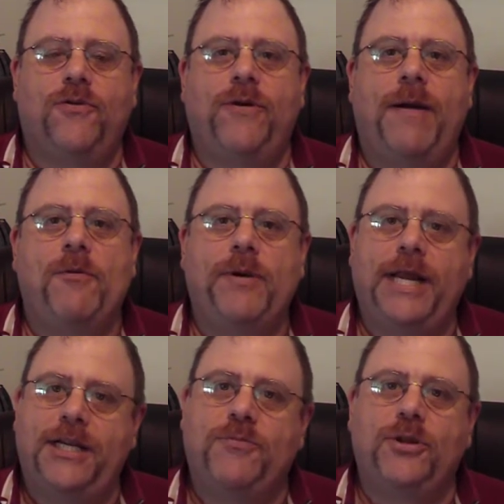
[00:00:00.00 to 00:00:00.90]
through Apple, but
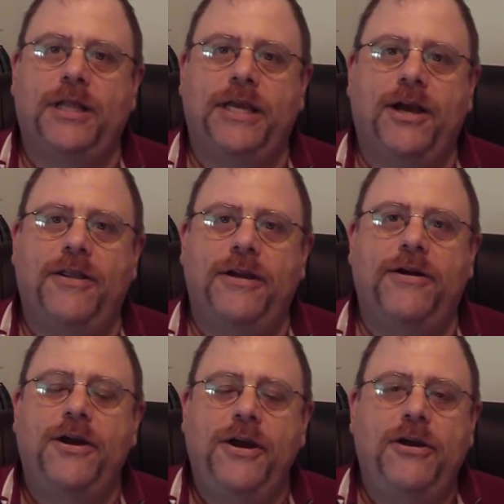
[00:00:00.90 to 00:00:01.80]
I did put the link on
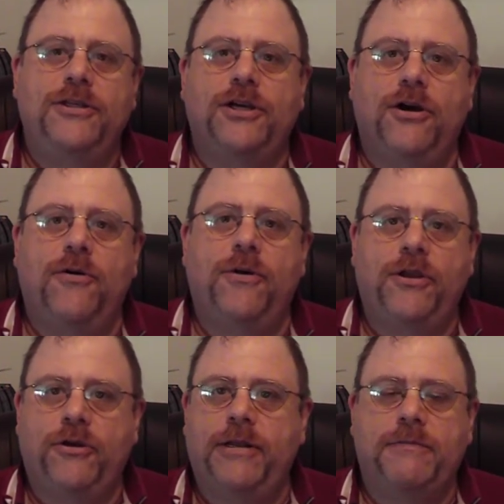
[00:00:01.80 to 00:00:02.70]
there. So
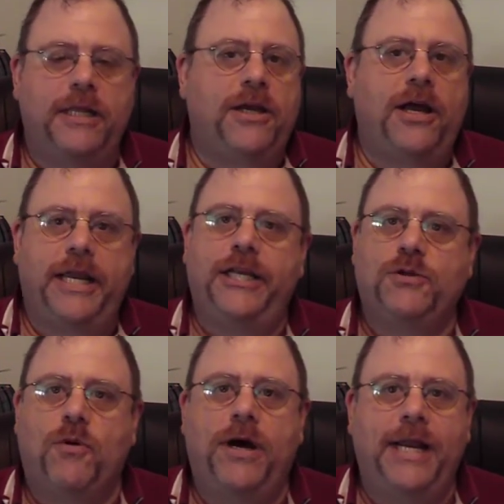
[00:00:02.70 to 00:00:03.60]
you can click on
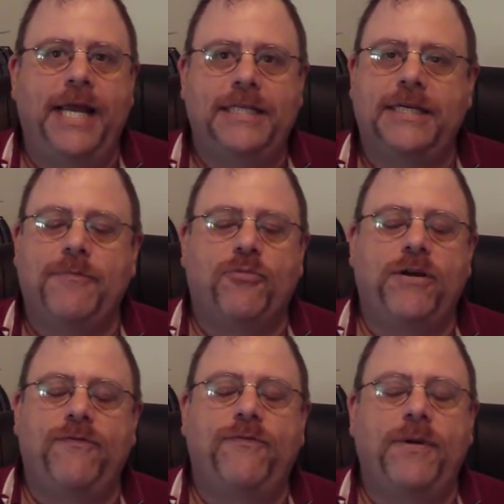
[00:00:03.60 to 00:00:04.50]
each one and see a
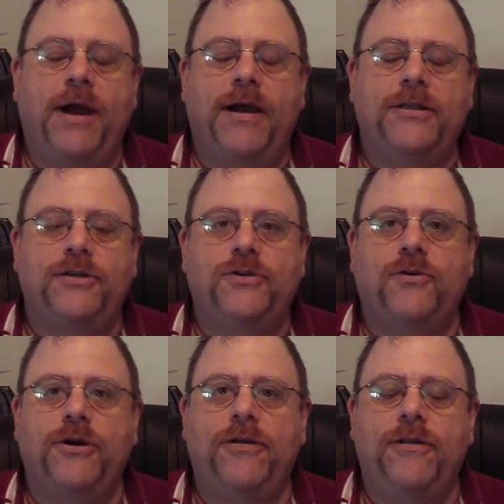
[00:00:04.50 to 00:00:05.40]
brief
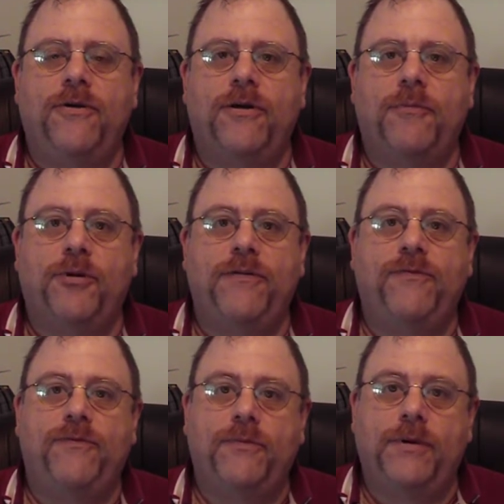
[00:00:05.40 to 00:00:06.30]
tutorial or a brief